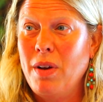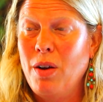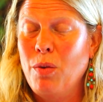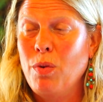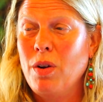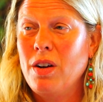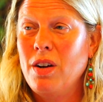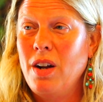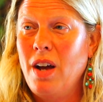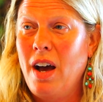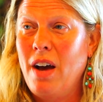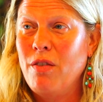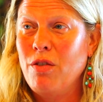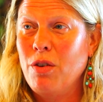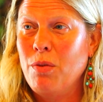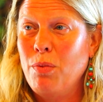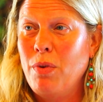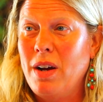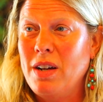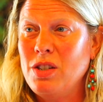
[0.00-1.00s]
And we're going to
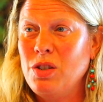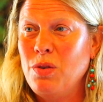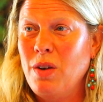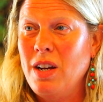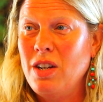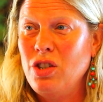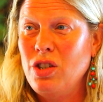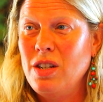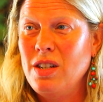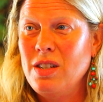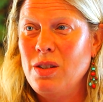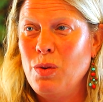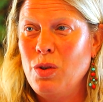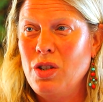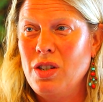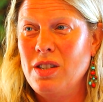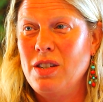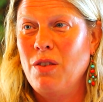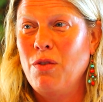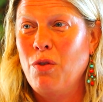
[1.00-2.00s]
offer prostrations, which
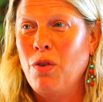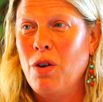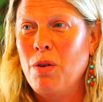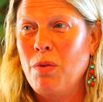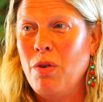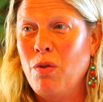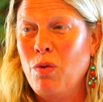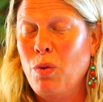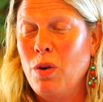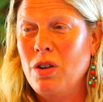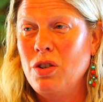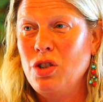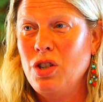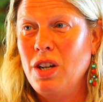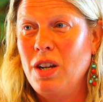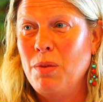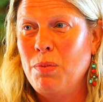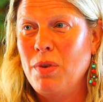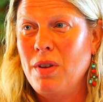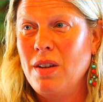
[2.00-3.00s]
is a form of
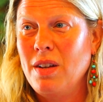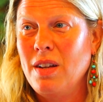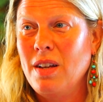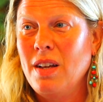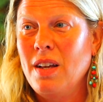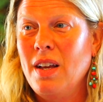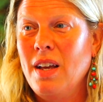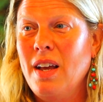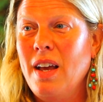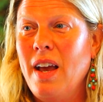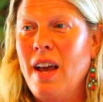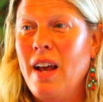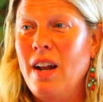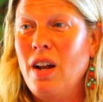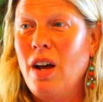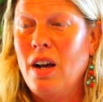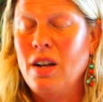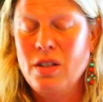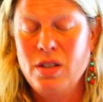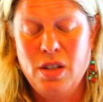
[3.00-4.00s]
worship, and
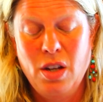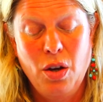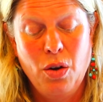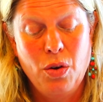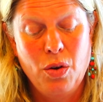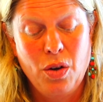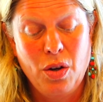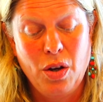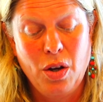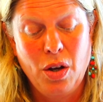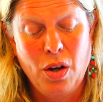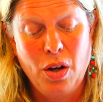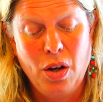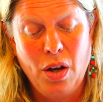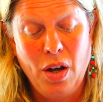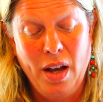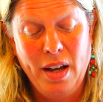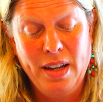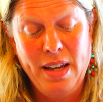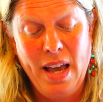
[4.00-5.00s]
also,
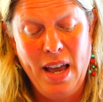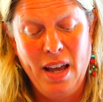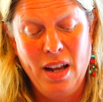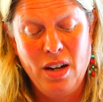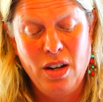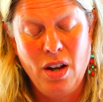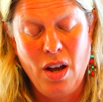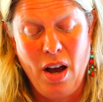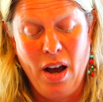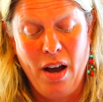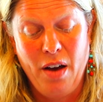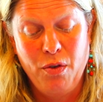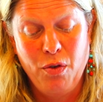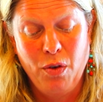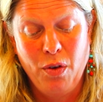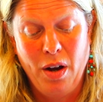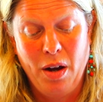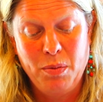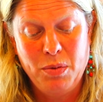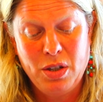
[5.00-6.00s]
again,
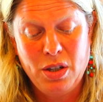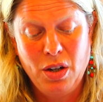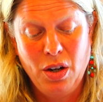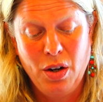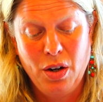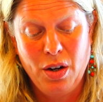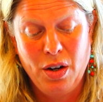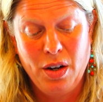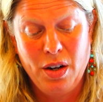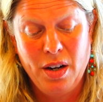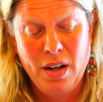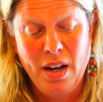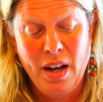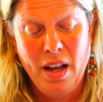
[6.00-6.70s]
offer up to her